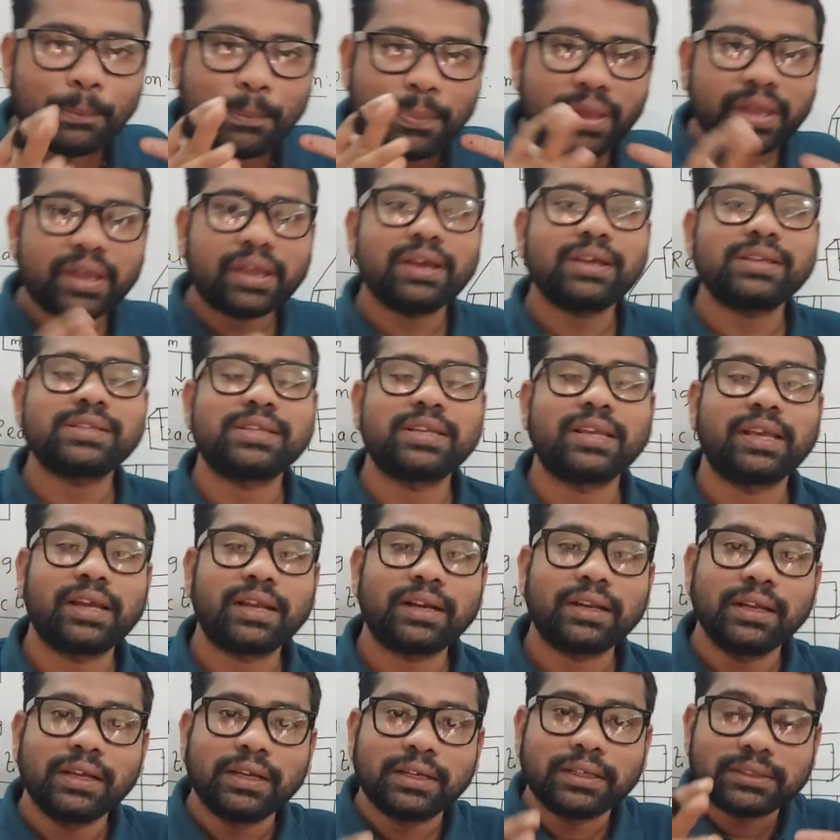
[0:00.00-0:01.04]
Because
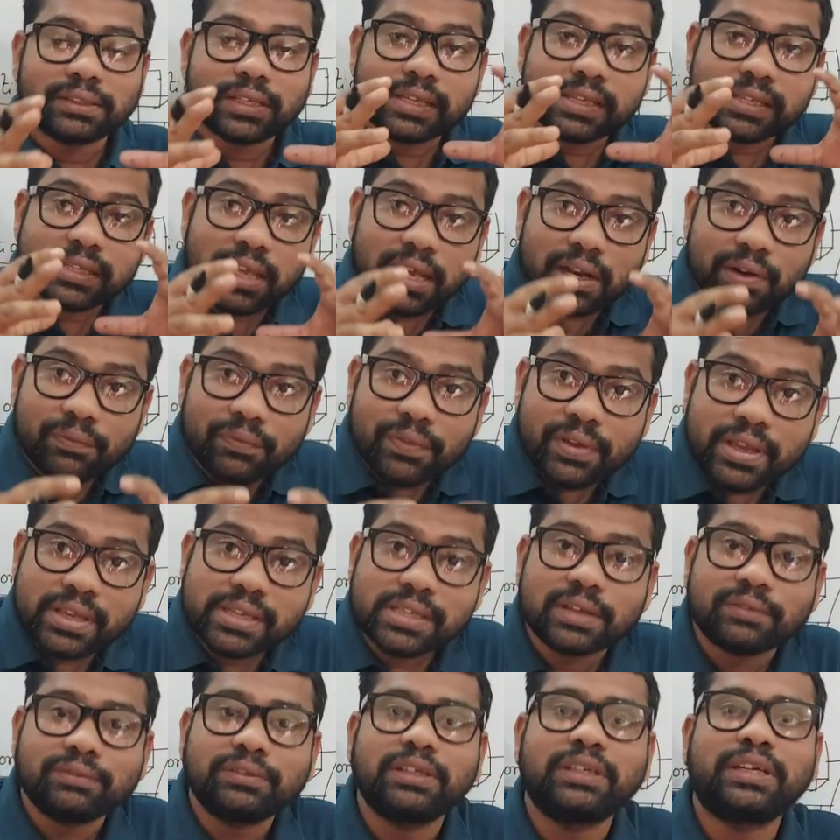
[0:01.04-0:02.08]
here the
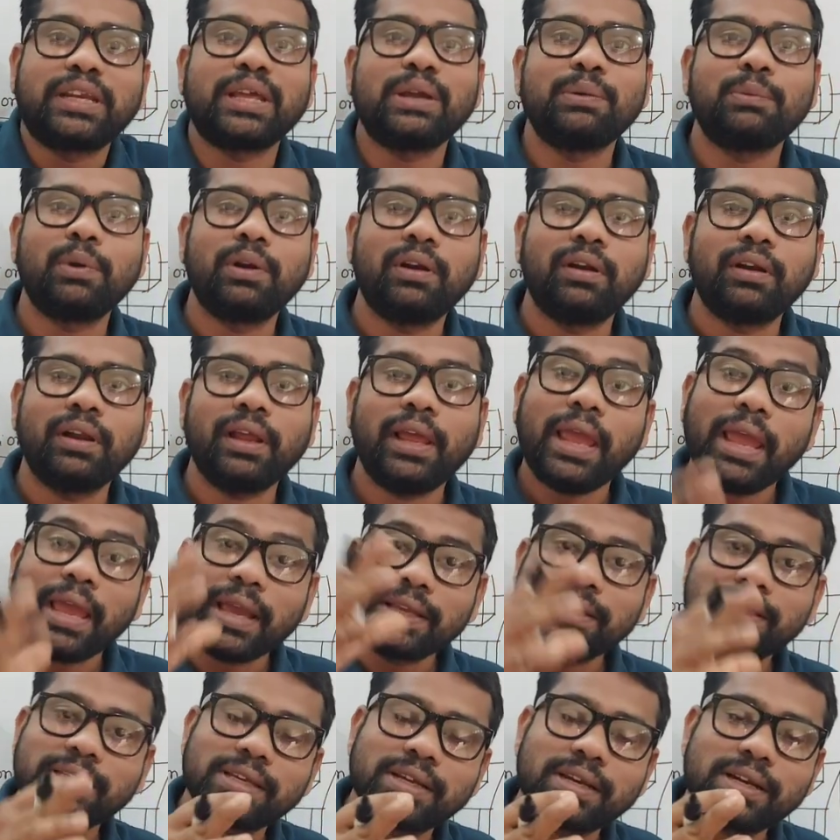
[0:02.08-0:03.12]
surface of the table
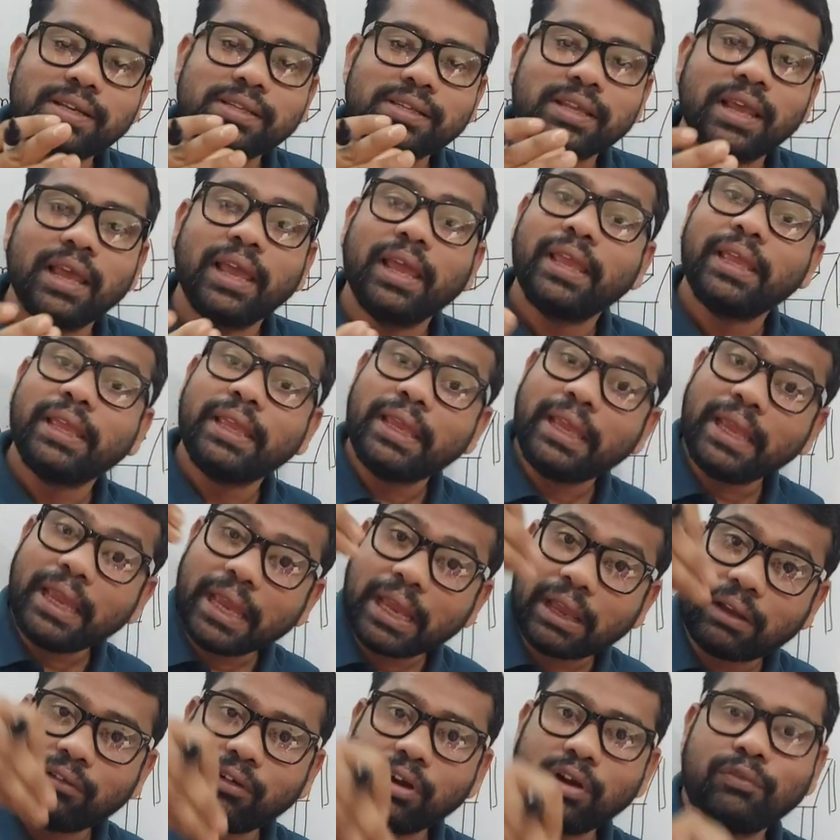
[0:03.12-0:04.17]
exerts
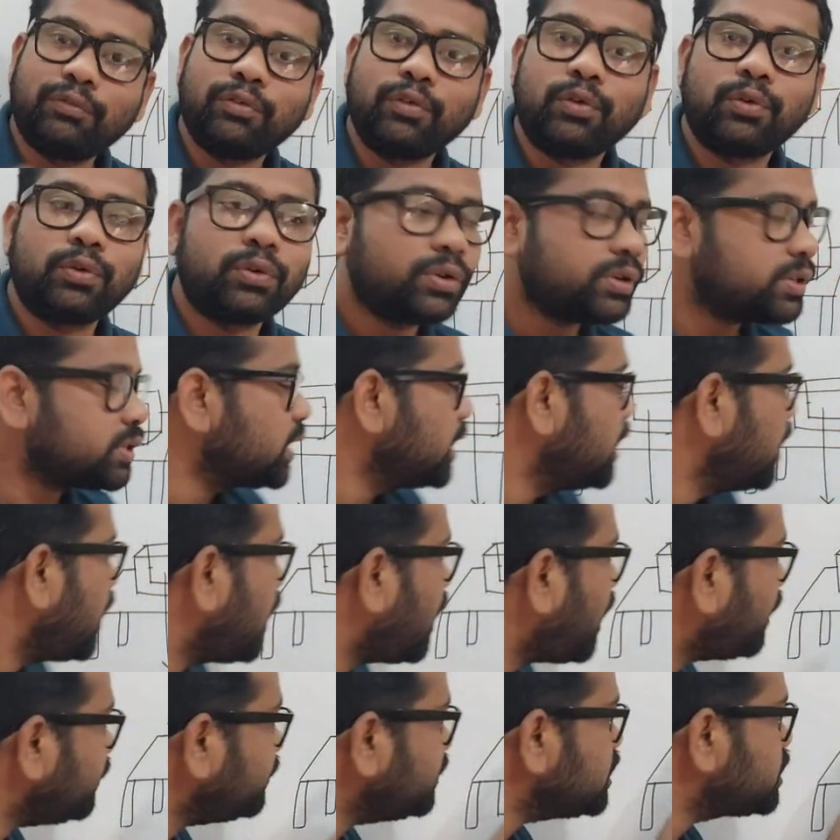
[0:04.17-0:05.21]
equal force
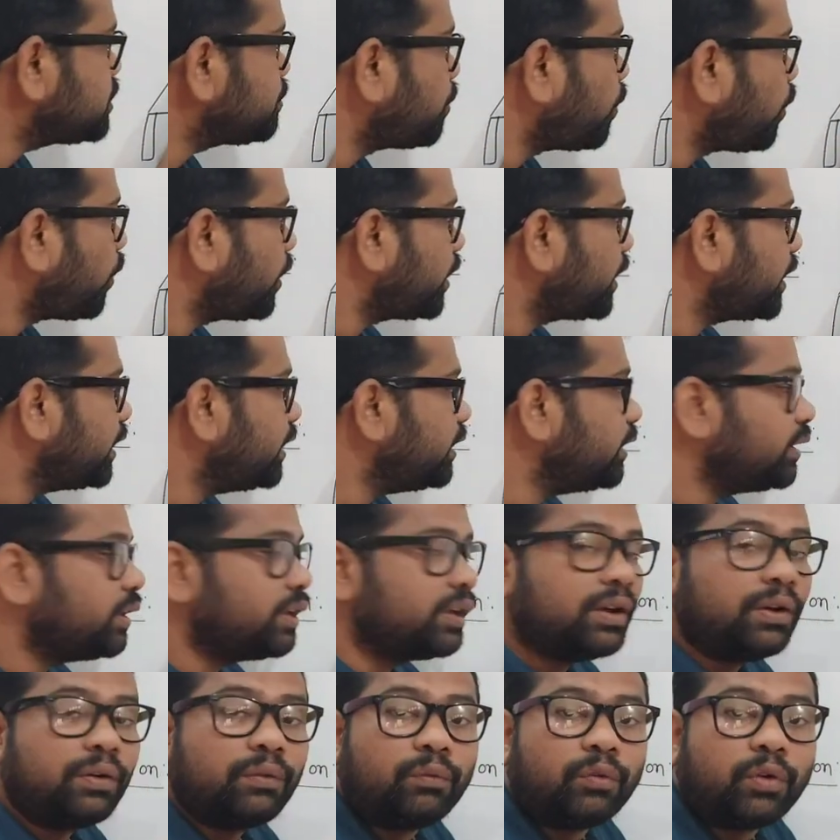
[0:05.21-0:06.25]
on this
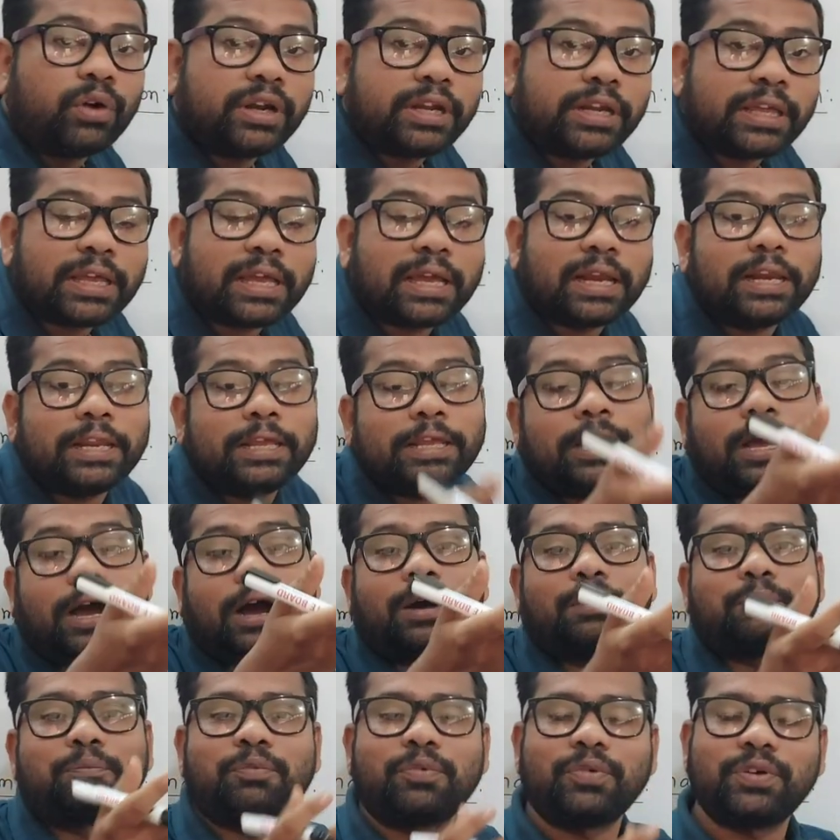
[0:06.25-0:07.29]
body vertically
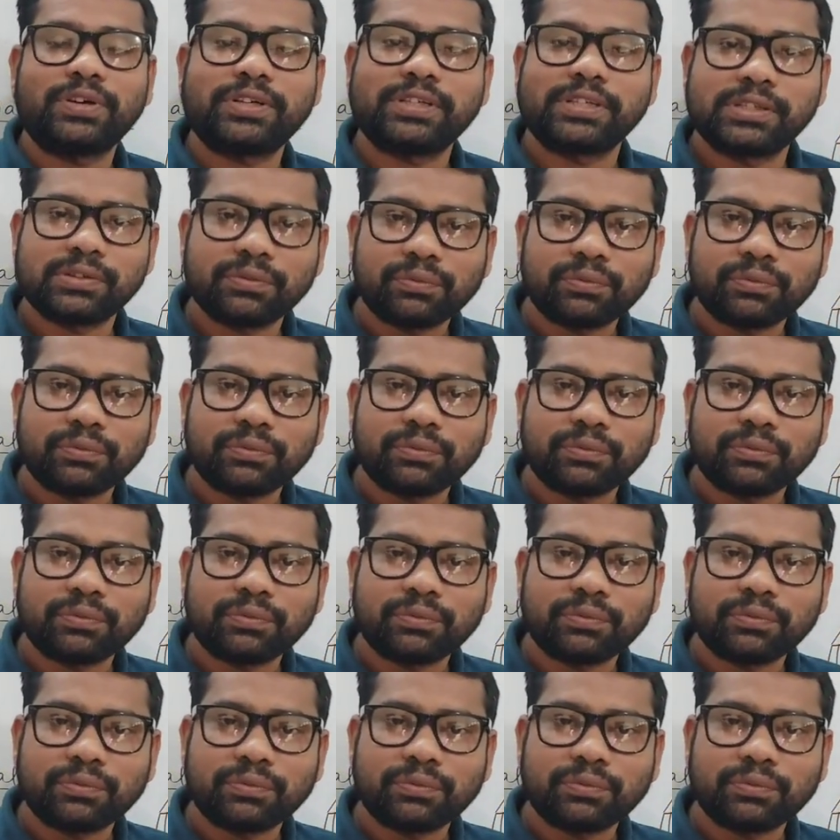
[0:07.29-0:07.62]
upwards.